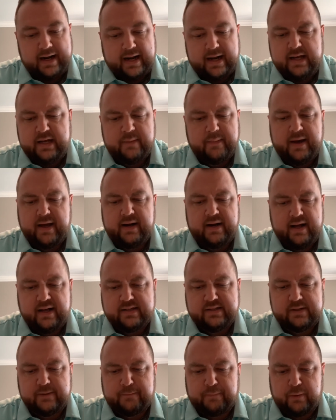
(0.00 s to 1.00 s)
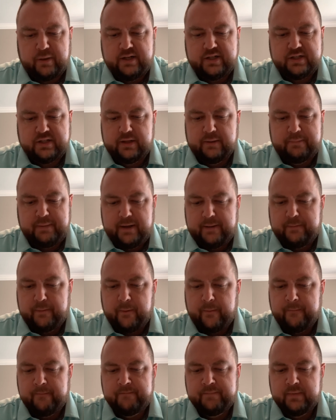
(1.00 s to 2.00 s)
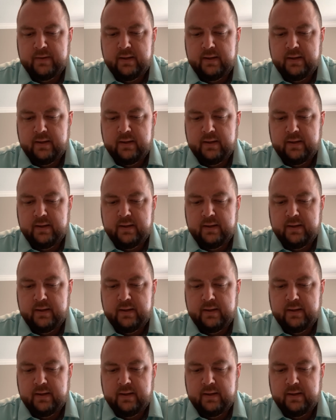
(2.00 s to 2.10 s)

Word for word: And he commanded us to preach to the people